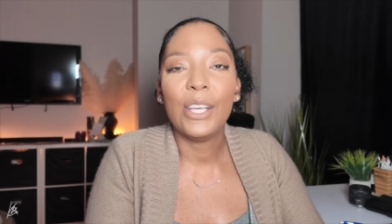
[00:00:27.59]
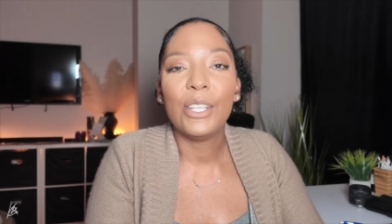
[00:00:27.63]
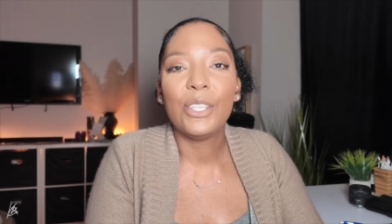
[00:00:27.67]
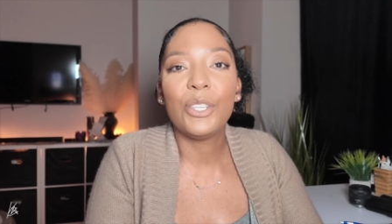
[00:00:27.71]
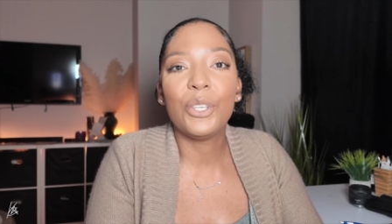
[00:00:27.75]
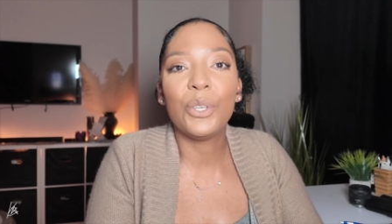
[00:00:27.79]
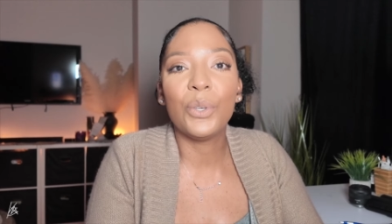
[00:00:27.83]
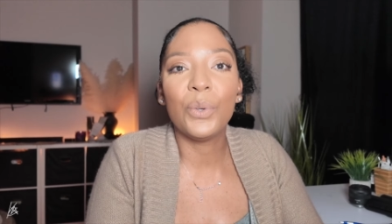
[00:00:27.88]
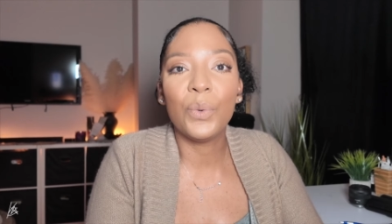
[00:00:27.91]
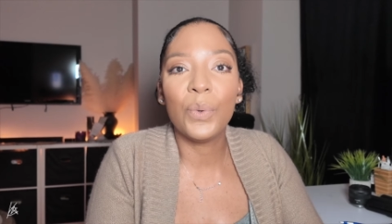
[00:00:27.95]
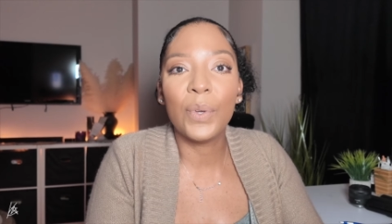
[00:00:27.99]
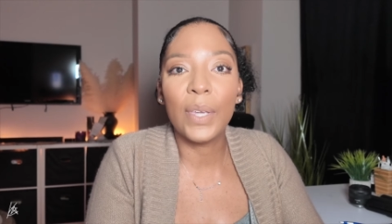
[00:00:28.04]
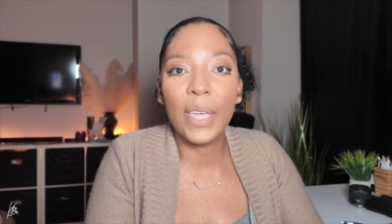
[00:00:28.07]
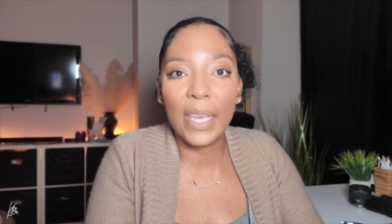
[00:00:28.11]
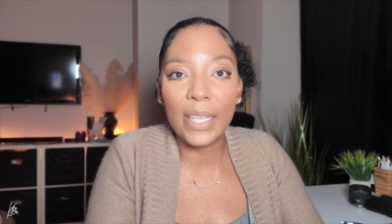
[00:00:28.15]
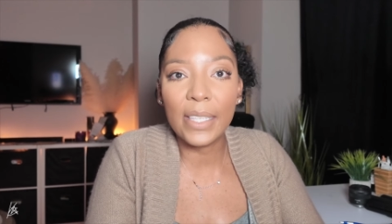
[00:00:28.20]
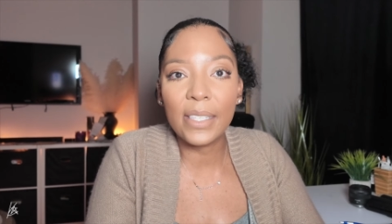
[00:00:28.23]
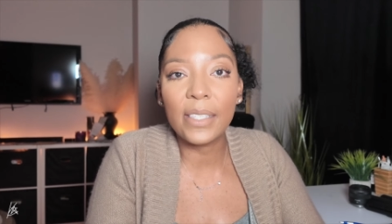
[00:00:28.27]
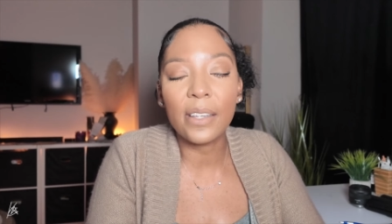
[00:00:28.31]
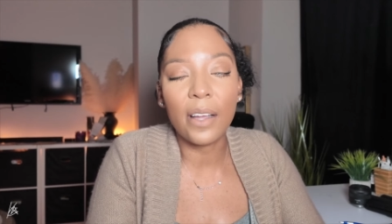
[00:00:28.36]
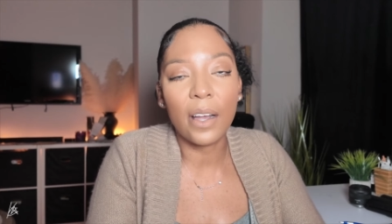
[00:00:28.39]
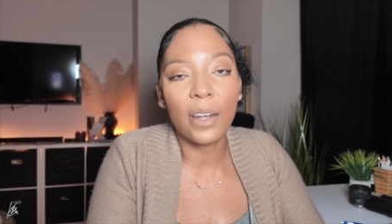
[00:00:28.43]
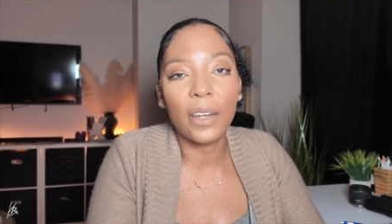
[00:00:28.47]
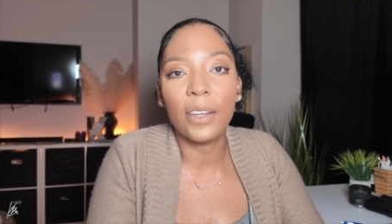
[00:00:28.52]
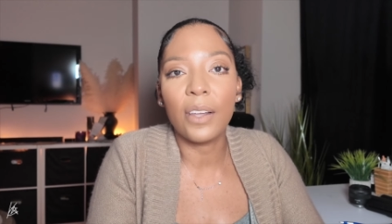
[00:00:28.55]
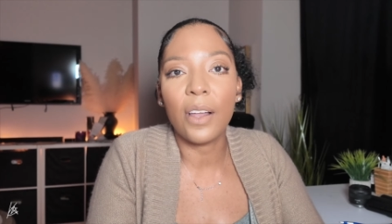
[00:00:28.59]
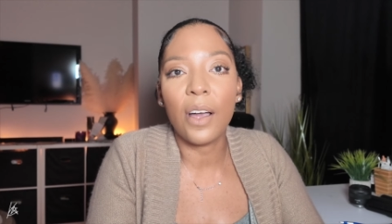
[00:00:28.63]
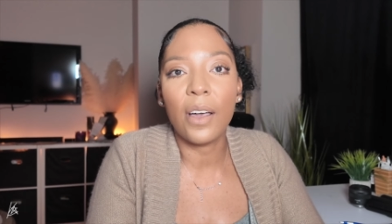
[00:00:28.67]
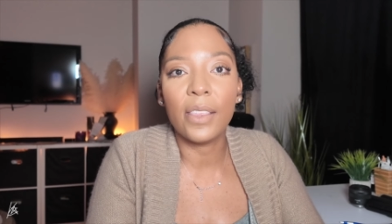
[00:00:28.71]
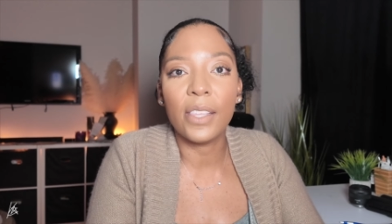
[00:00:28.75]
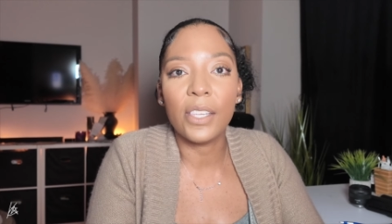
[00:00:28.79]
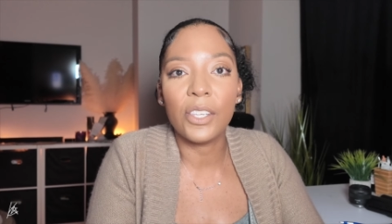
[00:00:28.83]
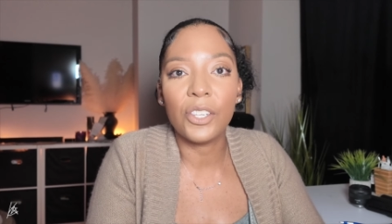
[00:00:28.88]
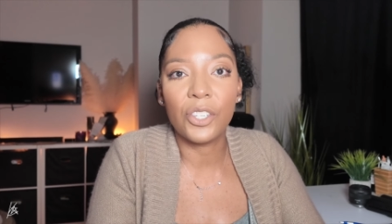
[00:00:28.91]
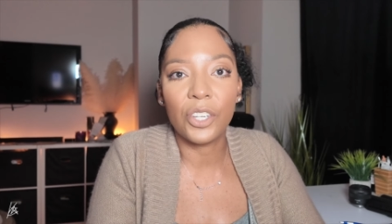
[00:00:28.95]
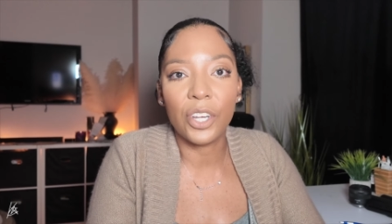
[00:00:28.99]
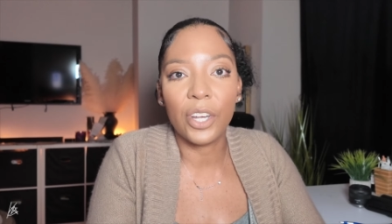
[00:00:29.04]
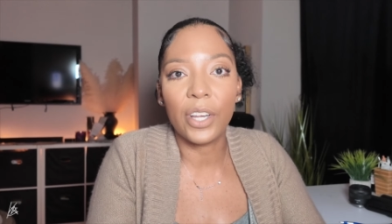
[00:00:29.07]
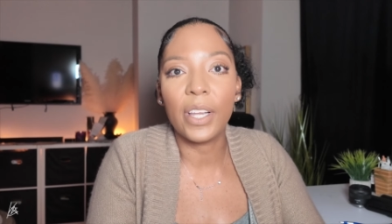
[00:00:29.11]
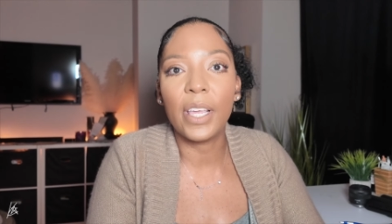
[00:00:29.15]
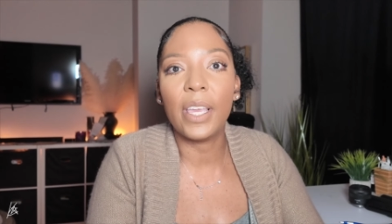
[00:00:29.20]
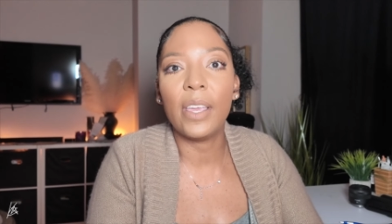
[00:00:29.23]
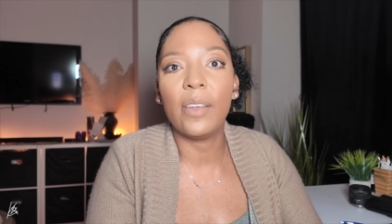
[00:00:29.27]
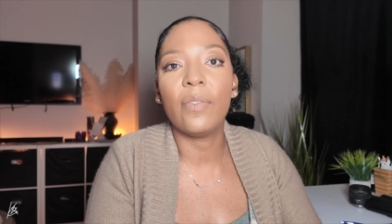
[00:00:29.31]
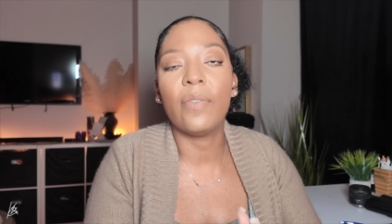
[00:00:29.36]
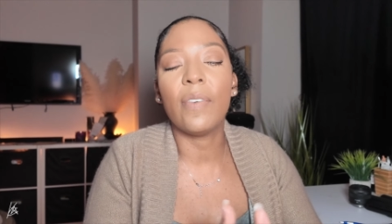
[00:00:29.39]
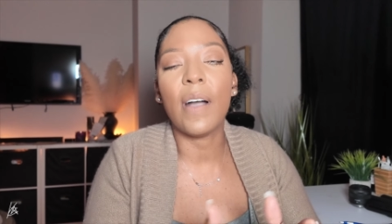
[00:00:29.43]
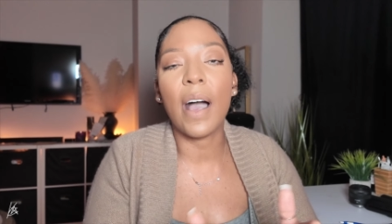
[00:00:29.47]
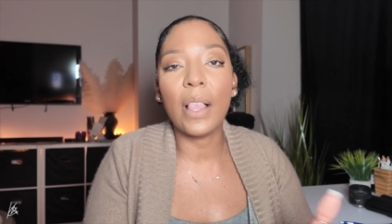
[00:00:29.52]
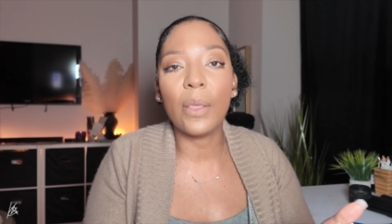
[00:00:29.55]
to get started on this
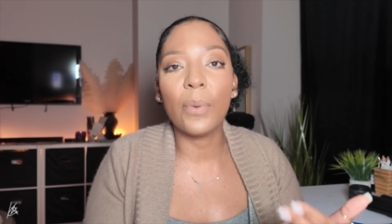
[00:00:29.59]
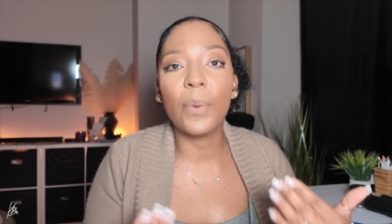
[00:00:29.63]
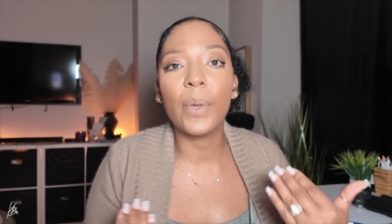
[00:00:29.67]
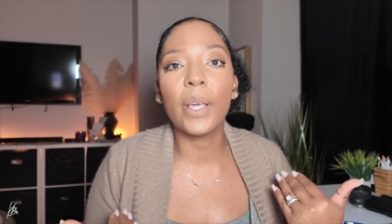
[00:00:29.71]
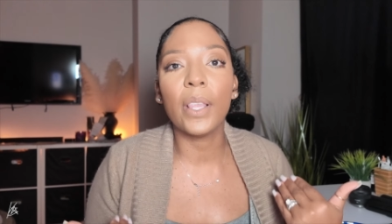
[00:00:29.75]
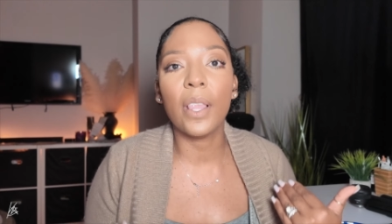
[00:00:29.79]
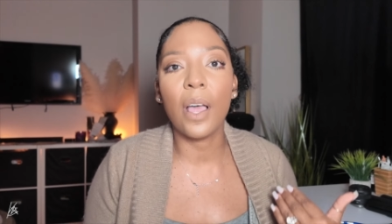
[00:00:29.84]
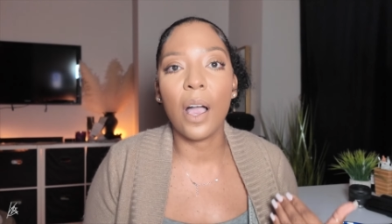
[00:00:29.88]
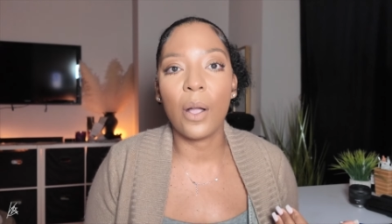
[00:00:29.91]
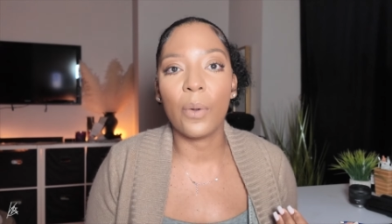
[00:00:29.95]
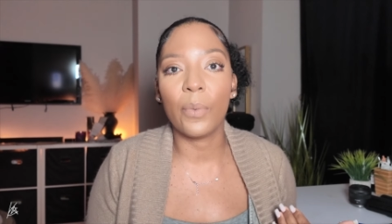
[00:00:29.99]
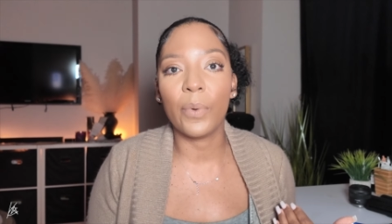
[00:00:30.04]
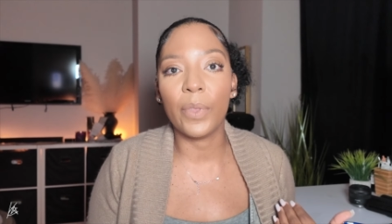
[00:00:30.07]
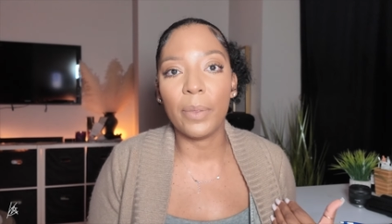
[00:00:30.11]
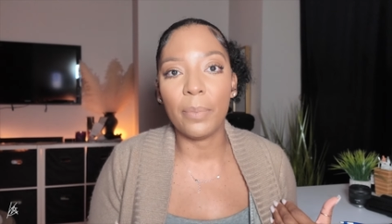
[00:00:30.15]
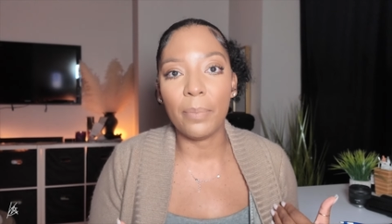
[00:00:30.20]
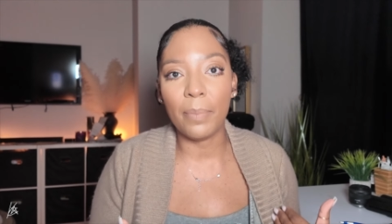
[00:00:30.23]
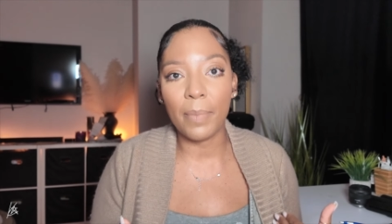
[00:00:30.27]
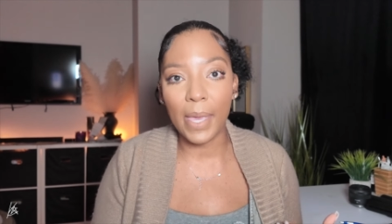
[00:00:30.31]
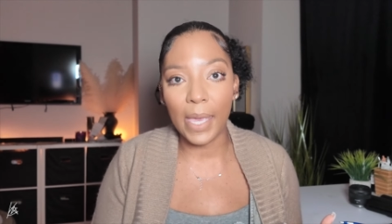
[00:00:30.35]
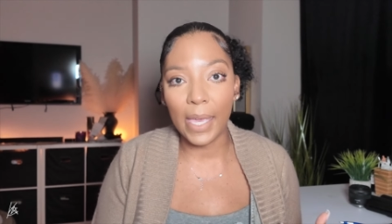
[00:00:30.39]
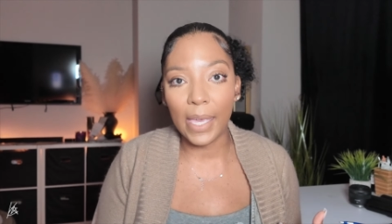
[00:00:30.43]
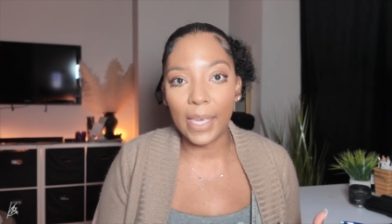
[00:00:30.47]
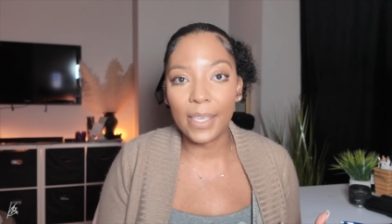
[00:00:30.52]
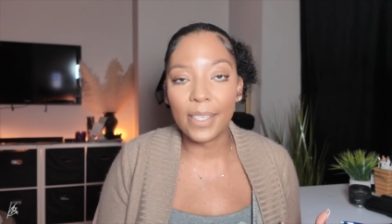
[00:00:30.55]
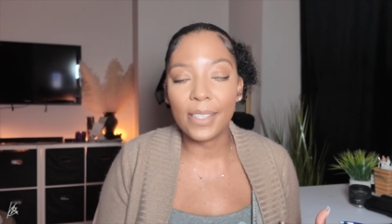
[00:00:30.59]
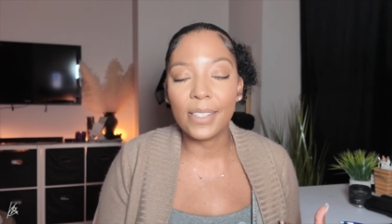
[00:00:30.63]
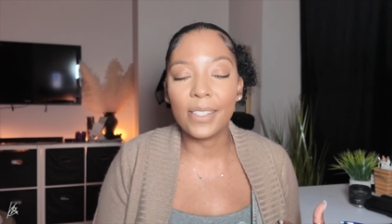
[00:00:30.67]
journey following along with me.